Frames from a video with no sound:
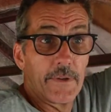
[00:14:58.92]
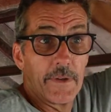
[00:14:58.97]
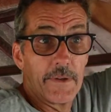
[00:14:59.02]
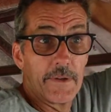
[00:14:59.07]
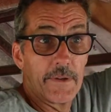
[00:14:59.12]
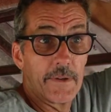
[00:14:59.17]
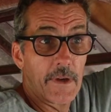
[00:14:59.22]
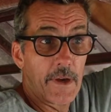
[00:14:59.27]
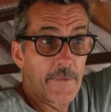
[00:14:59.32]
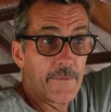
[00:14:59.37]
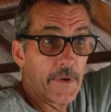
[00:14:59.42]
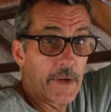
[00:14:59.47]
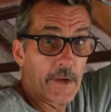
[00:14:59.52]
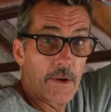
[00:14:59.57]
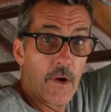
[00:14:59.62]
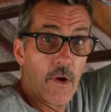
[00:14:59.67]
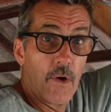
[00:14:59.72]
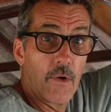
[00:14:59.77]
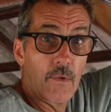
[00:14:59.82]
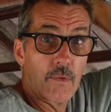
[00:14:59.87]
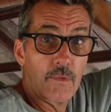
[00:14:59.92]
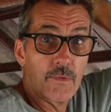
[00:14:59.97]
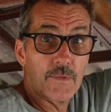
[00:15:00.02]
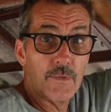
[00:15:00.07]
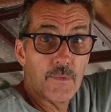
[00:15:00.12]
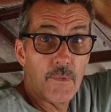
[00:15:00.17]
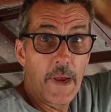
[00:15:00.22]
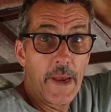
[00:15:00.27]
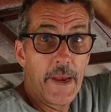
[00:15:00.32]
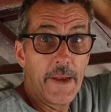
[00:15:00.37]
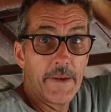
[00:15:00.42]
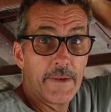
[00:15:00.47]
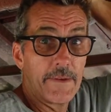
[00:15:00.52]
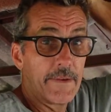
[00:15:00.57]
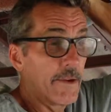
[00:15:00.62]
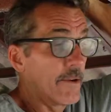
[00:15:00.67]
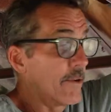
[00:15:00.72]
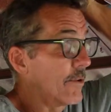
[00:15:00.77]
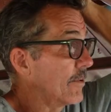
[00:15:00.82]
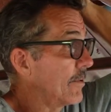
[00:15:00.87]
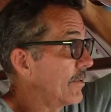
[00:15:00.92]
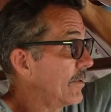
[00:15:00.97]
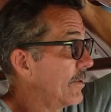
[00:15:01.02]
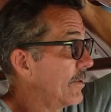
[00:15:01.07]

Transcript: and I figured, oh, it's raining, you know,